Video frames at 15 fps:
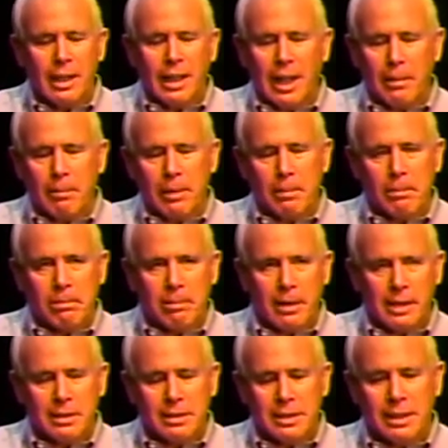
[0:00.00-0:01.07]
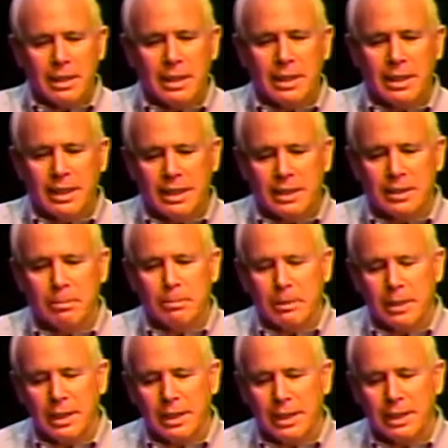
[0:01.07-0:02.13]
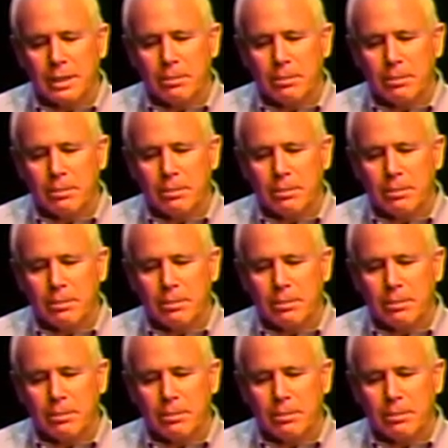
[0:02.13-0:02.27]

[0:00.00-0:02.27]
and be present in his ability